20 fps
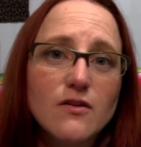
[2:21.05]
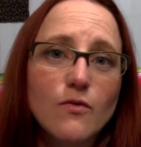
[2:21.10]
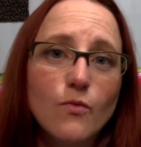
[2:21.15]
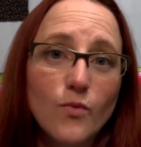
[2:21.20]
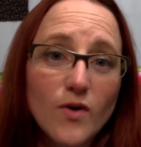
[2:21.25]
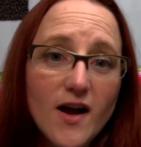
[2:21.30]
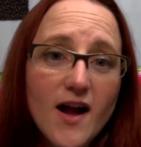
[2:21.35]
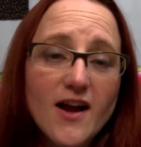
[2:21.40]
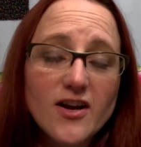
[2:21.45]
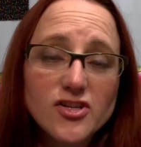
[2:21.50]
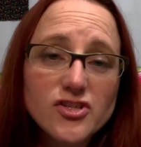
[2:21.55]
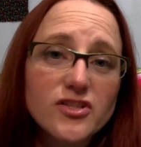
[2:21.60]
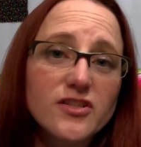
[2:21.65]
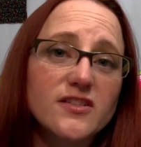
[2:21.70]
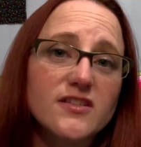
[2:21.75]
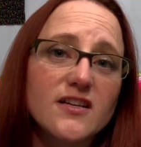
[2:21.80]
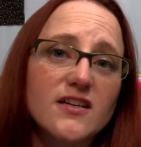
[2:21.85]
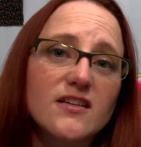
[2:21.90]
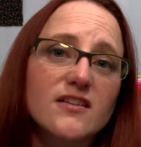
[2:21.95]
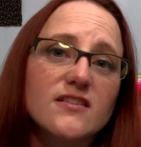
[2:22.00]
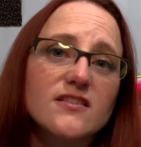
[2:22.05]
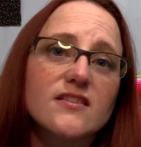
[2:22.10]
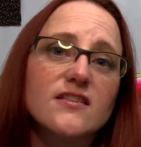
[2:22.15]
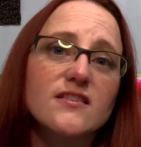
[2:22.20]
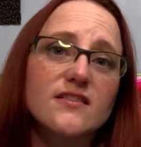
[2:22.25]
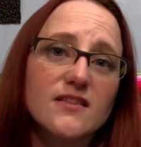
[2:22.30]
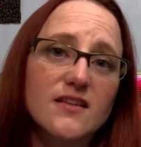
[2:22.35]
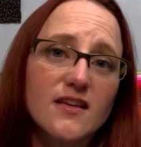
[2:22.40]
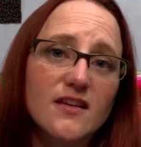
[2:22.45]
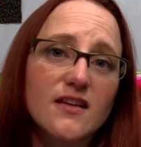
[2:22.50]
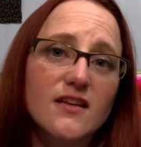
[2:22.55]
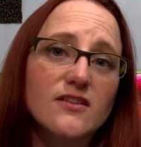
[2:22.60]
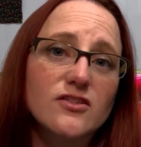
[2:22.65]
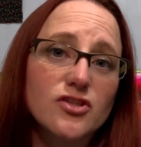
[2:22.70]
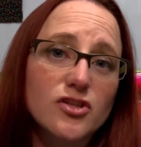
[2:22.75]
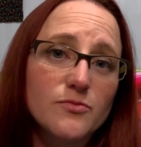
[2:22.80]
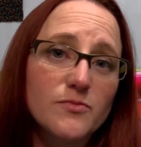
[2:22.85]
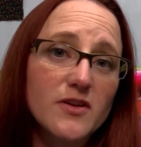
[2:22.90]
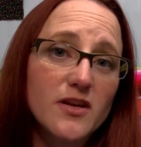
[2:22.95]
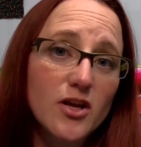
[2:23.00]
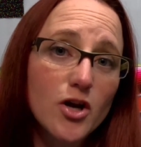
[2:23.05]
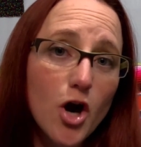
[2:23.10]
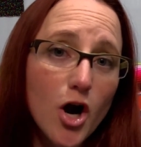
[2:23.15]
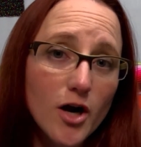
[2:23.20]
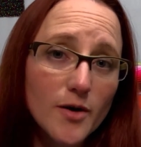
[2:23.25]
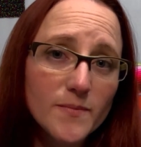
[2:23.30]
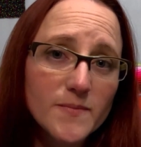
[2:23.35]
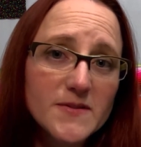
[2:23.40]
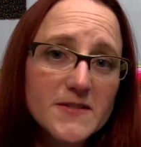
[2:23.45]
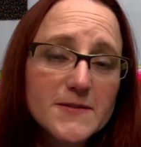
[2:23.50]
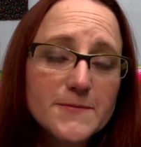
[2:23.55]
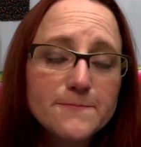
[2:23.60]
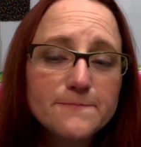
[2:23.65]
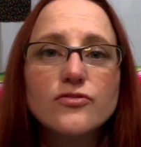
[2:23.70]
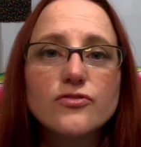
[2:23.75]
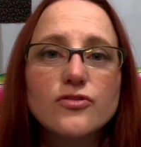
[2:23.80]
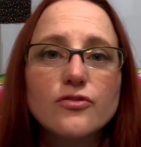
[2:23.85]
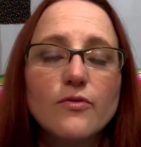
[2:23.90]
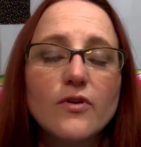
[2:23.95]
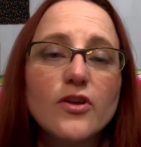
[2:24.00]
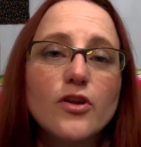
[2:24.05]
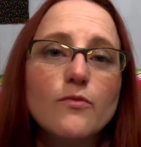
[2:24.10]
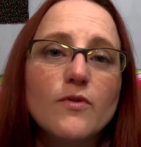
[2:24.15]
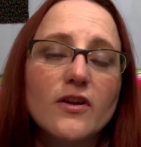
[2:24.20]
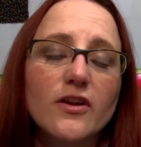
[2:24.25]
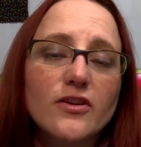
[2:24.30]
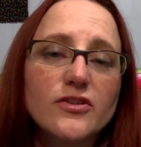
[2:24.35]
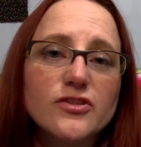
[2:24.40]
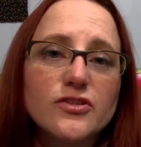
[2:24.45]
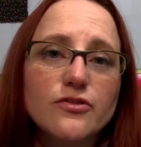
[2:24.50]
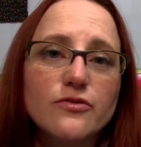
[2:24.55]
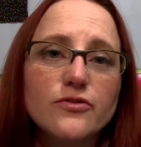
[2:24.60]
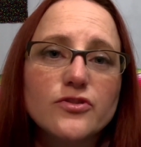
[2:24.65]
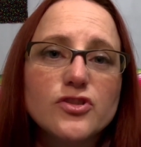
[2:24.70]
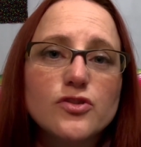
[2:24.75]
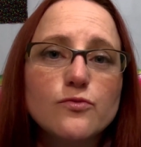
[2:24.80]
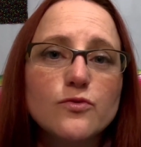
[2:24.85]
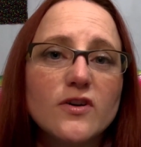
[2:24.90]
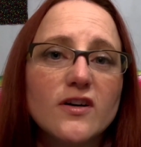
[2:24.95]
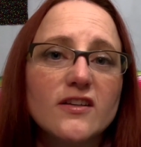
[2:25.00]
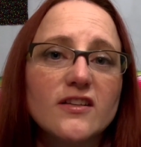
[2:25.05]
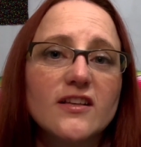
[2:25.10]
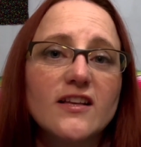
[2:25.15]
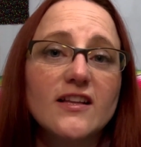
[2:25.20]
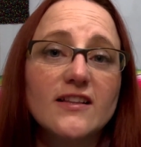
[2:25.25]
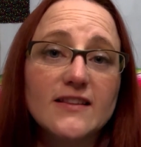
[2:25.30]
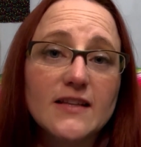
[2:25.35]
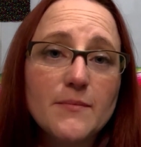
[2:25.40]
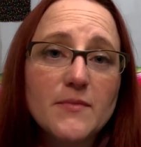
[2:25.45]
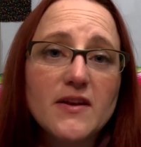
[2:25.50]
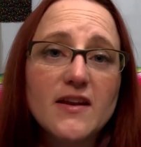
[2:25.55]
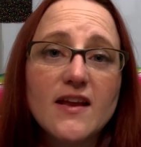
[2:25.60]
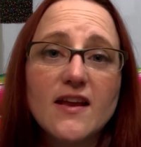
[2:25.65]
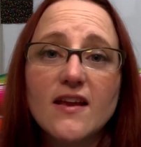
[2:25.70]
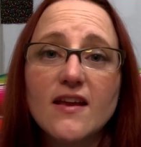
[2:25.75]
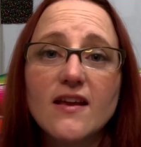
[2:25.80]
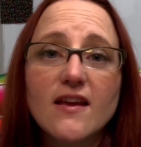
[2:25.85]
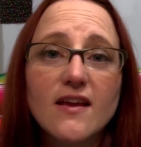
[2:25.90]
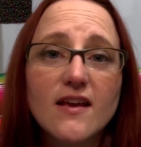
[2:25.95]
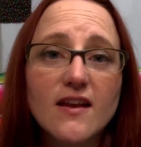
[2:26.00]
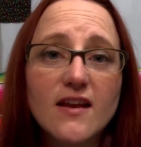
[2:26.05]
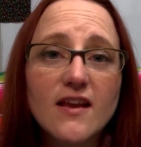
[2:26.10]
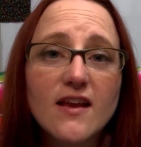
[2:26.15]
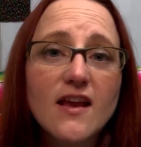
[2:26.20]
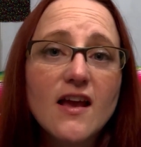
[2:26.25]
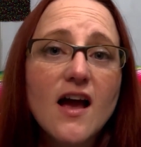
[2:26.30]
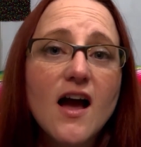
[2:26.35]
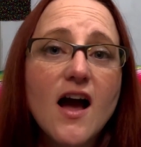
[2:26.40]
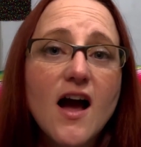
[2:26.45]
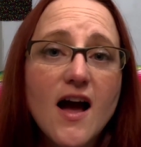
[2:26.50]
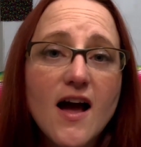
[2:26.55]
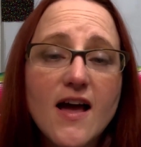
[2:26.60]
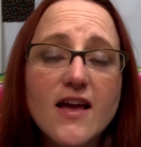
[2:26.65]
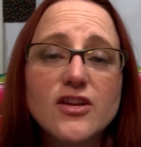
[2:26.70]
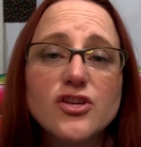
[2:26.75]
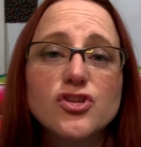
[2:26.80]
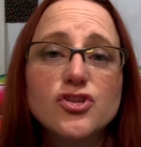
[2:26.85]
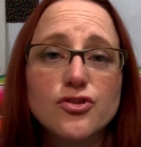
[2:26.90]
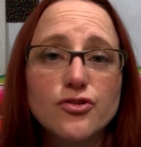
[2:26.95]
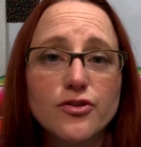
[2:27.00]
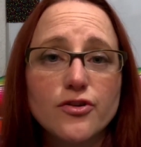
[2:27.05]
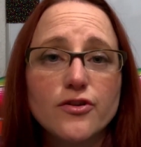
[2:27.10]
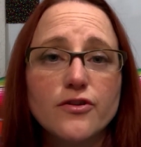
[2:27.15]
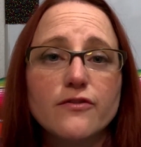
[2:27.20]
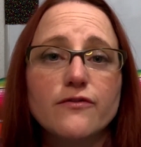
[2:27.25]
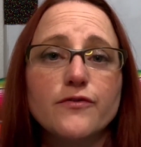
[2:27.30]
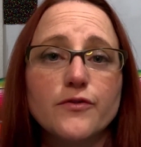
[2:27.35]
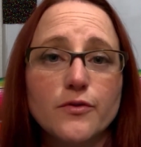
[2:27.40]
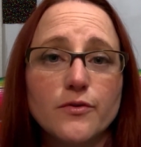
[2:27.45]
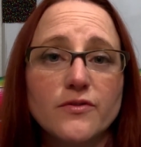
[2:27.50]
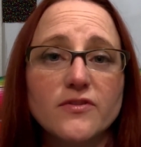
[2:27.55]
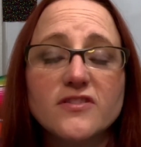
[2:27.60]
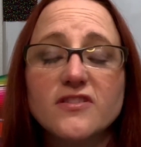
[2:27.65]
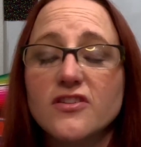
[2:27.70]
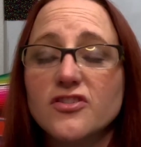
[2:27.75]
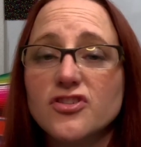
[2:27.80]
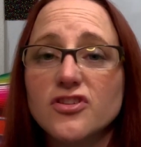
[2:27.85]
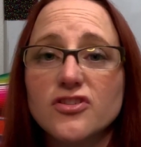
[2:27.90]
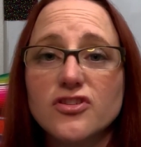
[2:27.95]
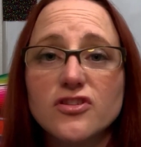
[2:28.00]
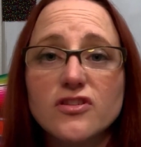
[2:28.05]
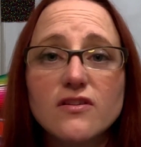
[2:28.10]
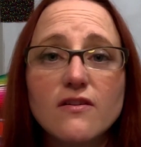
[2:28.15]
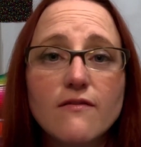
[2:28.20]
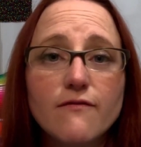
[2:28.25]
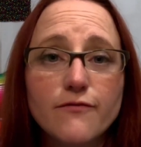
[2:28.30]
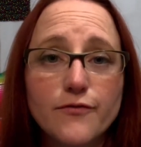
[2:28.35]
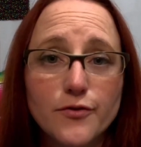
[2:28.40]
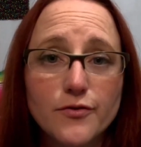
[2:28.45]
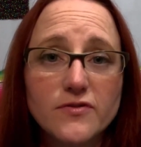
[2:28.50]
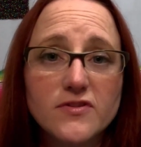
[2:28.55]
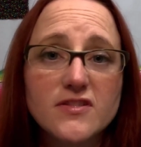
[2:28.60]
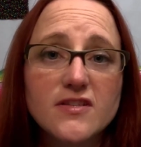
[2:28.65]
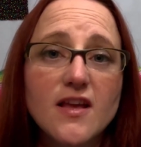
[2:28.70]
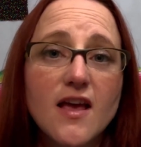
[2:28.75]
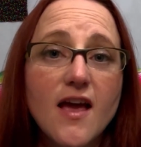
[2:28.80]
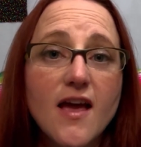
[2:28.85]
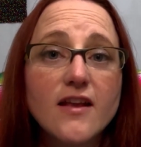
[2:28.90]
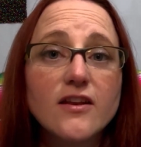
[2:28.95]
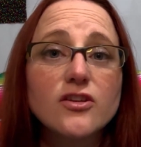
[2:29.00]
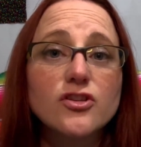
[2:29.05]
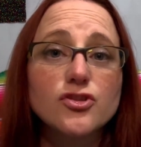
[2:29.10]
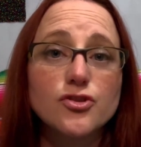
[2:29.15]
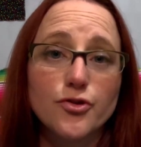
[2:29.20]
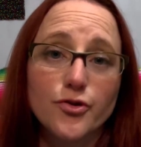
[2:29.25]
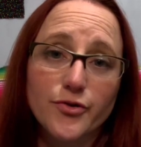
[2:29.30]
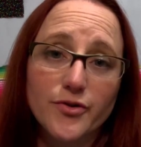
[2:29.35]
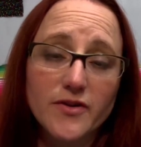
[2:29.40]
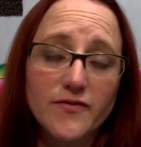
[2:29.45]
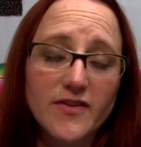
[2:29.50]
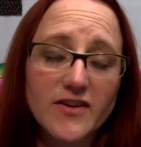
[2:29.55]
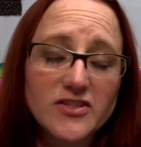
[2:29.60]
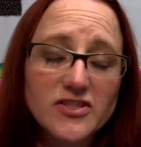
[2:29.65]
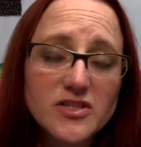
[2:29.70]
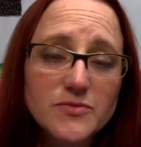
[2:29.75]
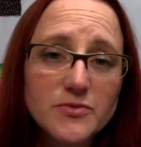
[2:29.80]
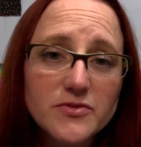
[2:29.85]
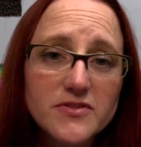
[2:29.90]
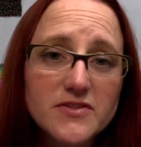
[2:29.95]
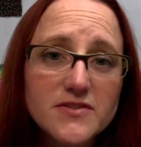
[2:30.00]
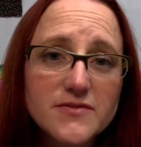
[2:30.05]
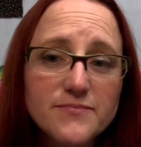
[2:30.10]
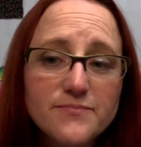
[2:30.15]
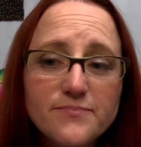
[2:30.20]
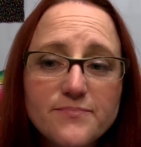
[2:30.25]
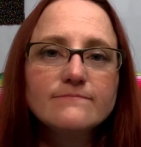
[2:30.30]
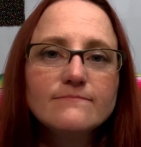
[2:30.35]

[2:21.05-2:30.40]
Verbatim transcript: What actually does is eating too many carbs. So what you want to do is you want to eliminate any high sugar foods such as fruits and sugary vegetables.